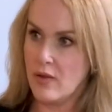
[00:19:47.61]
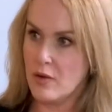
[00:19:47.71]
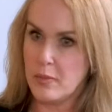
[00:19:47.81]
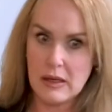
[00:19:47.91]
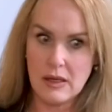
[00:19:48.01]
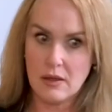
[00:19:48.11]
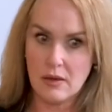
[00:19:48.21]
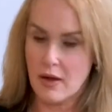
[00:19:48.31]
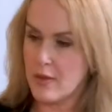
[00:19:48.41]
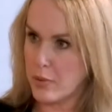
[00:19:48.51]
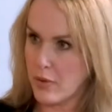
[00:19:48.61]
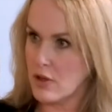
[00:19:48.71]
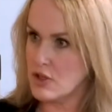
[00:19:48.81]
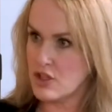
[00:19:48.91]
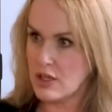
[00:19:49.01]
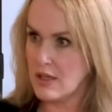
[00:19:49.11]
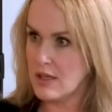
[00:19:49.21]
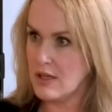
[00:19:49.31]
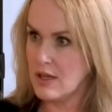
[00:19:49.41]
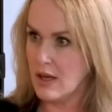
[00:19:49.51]
there'd be like the
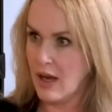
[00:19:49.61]
Prodigy,